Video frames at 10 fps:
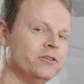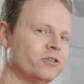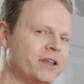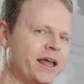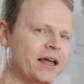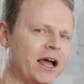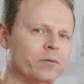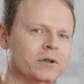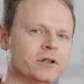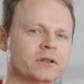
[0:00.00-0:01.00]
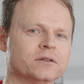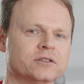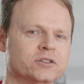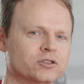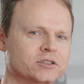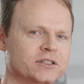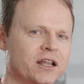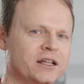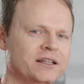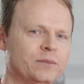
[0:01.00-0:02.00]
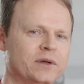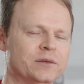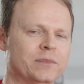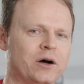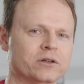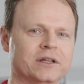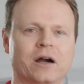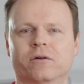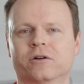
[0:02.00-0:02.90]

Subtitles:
Today I will tell a little bit about our